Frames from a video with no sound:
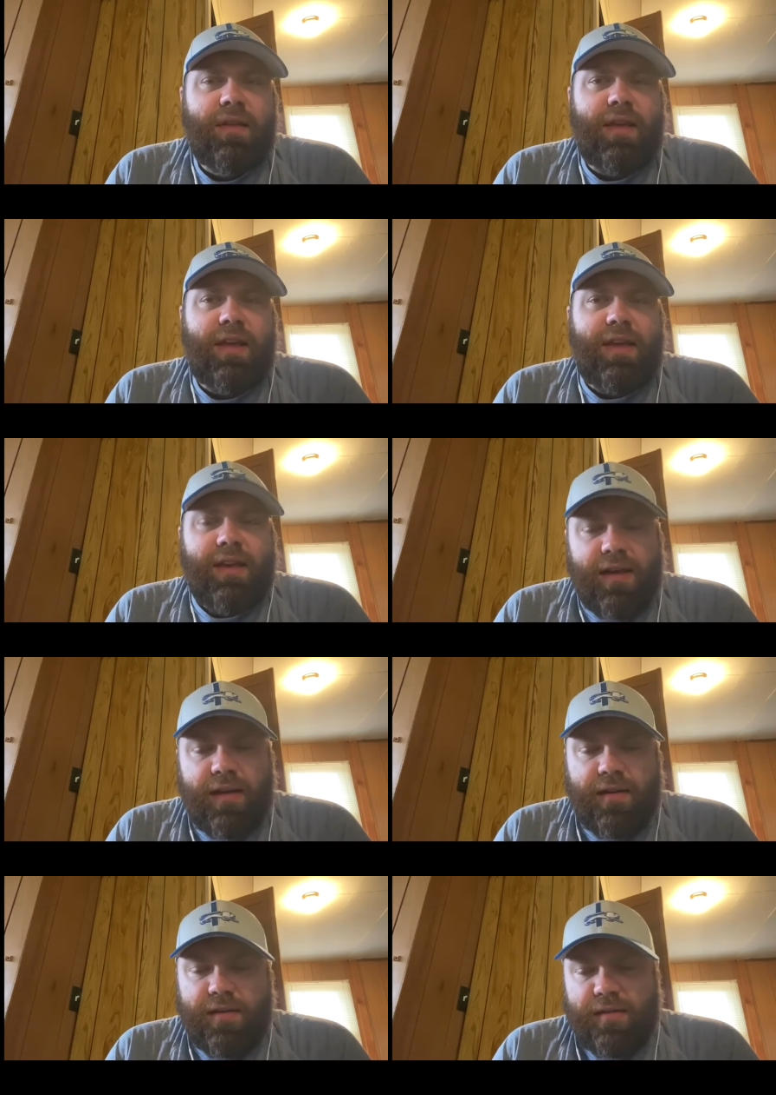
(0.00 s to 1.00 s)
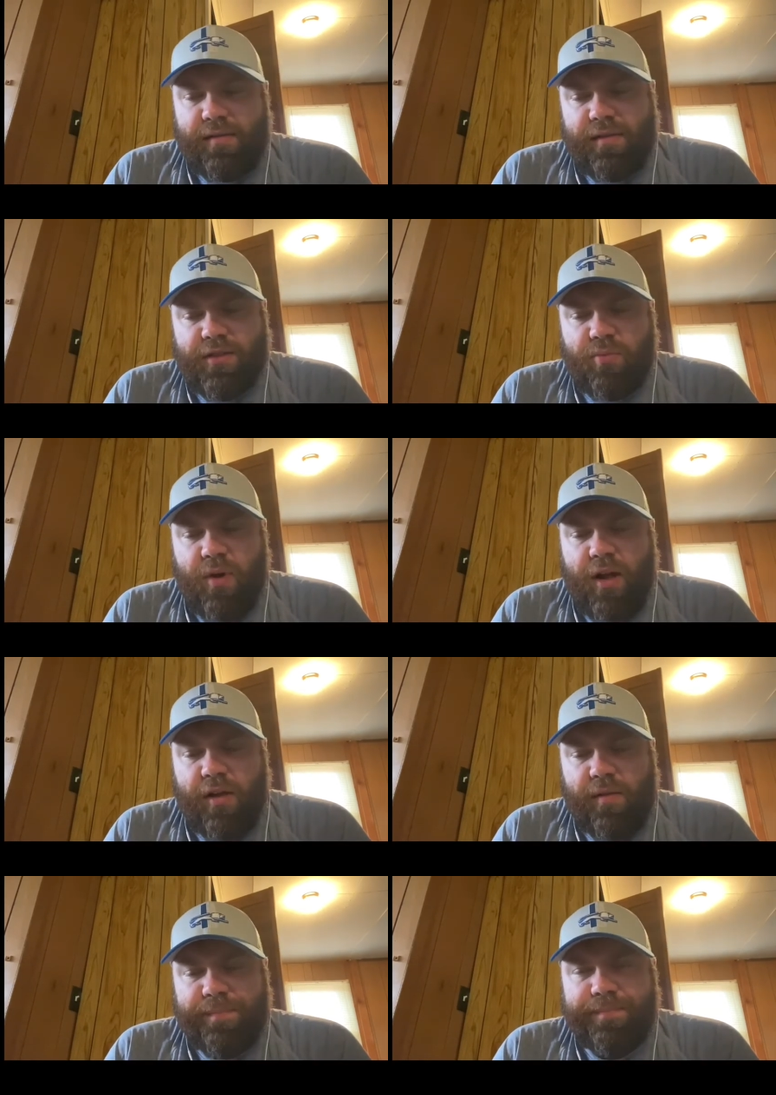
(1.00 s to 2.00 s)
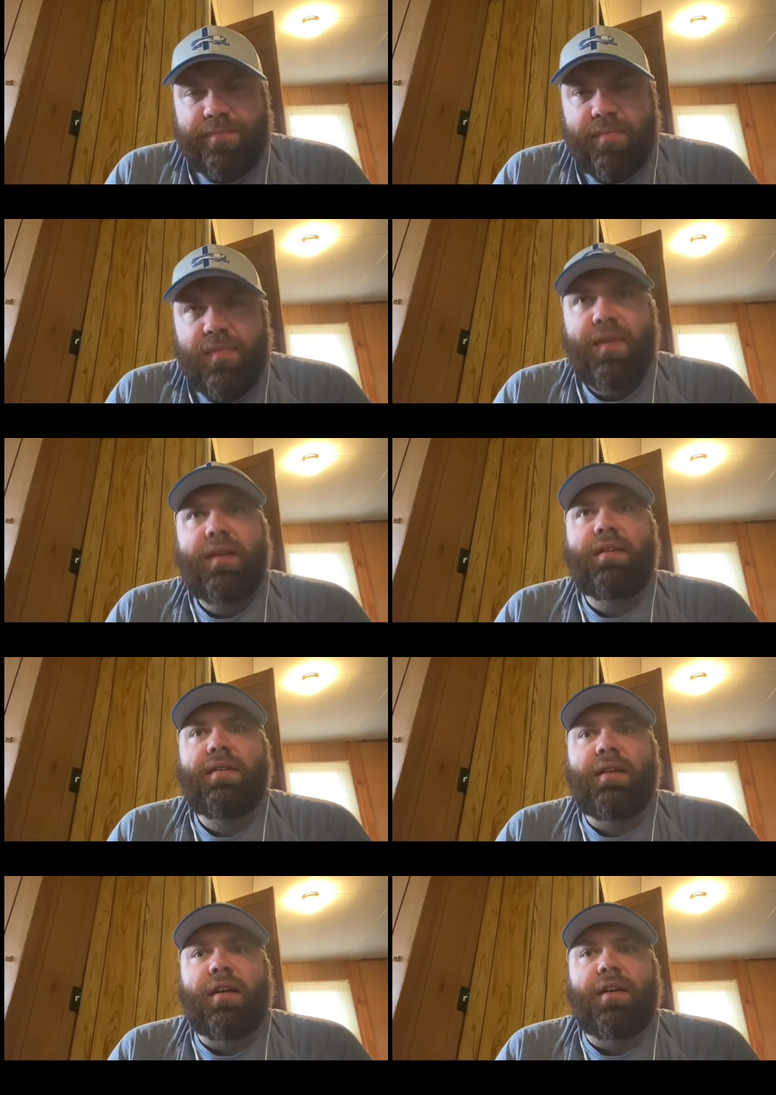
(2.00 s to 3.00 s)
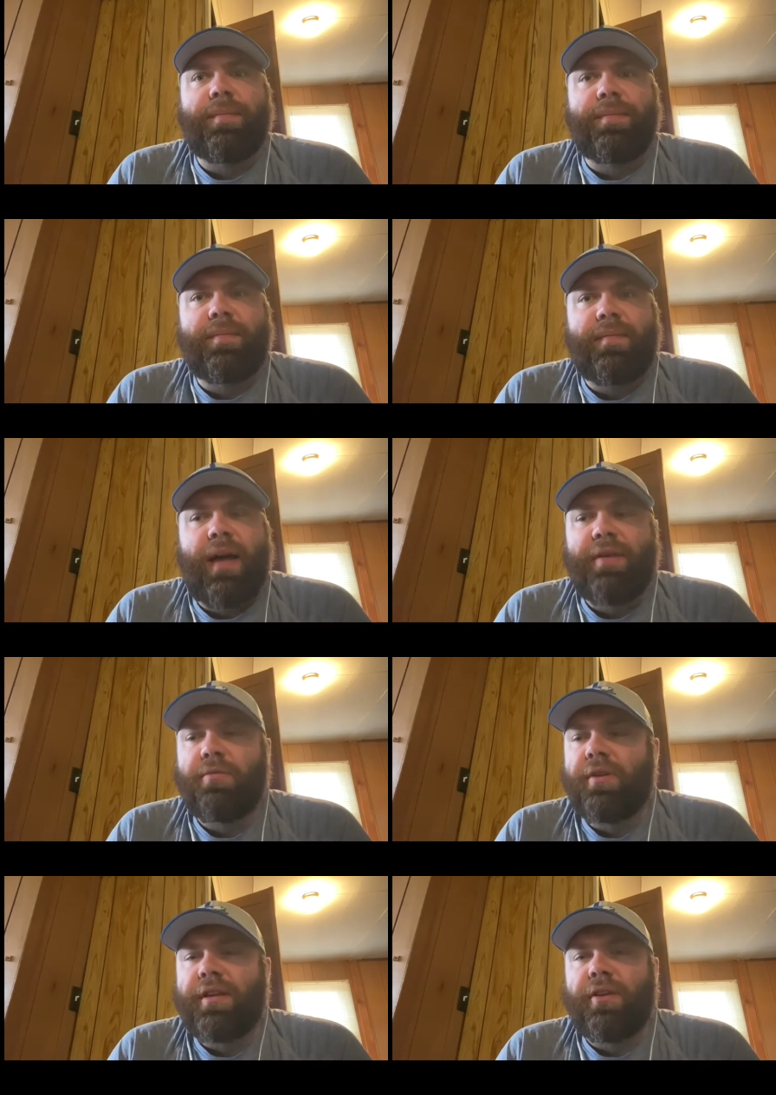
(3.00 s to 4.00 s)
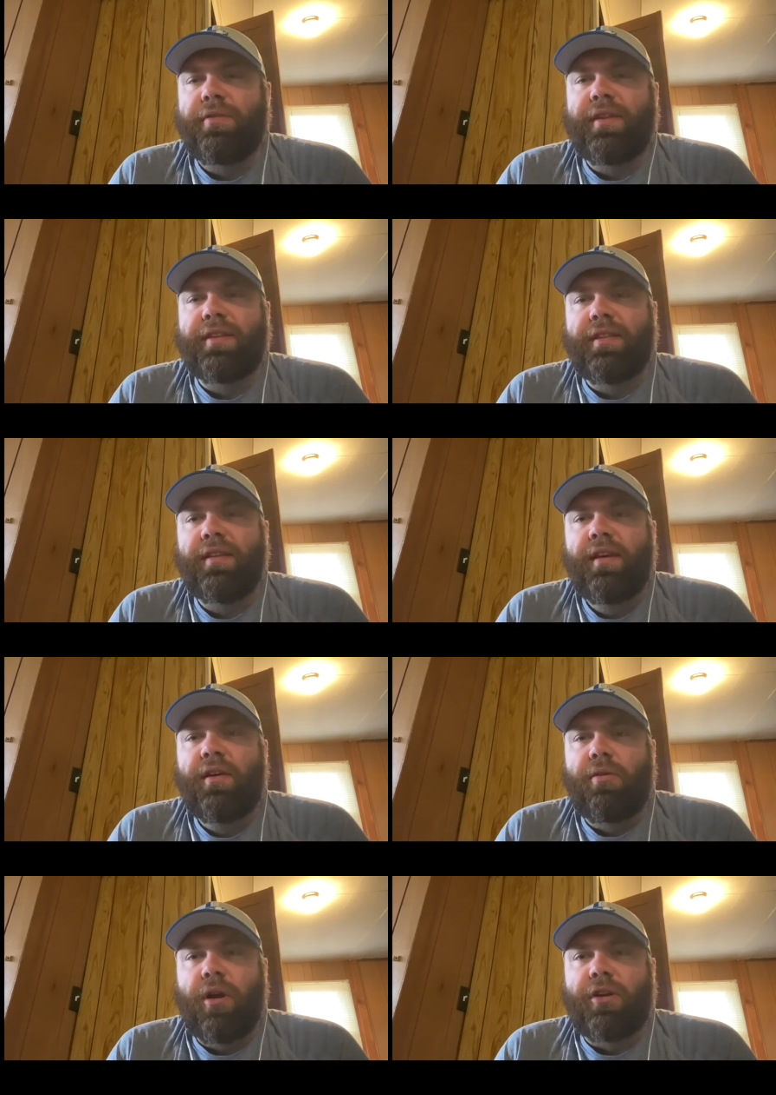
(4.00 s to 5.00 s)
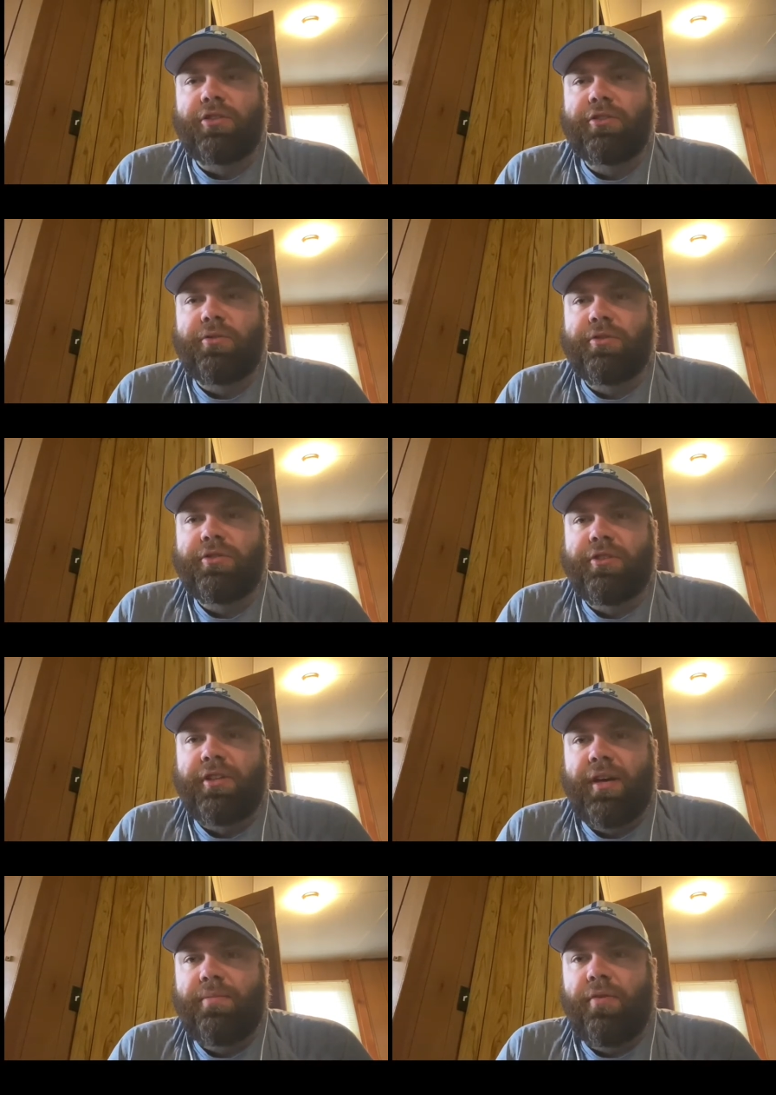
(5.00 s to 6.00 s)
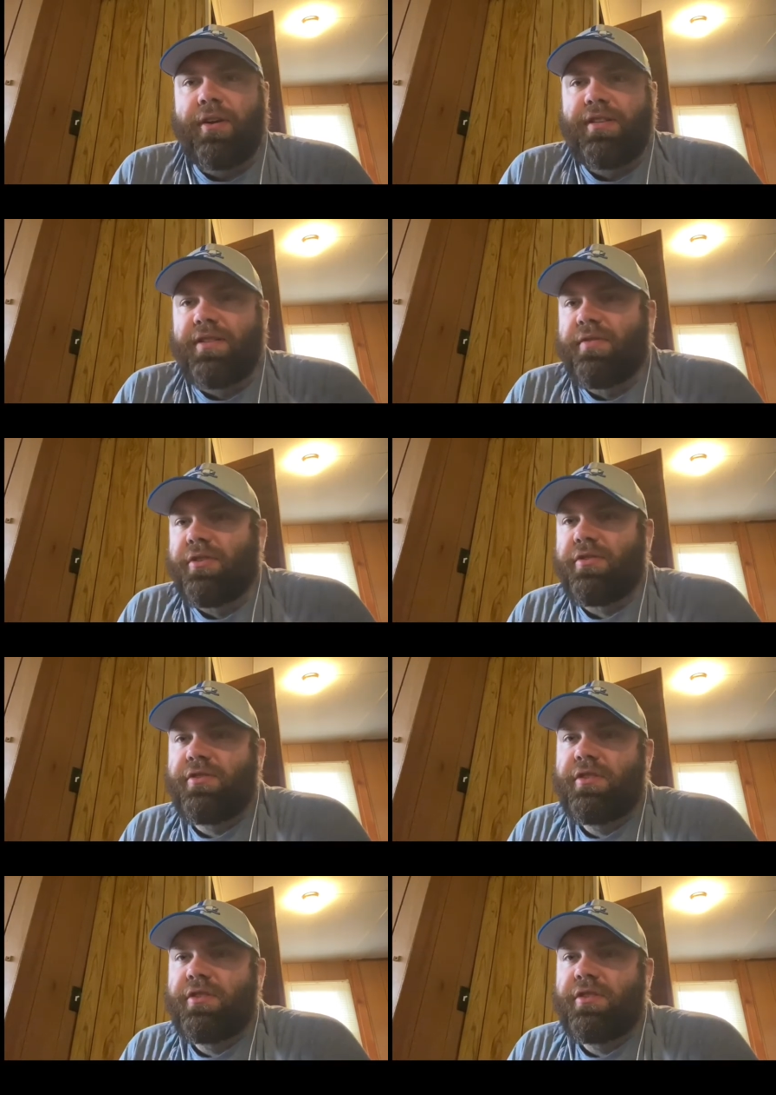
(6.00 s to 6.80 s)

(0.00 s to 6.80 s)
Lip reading: And as well, I really don't think Rutgers scores 38 points if there's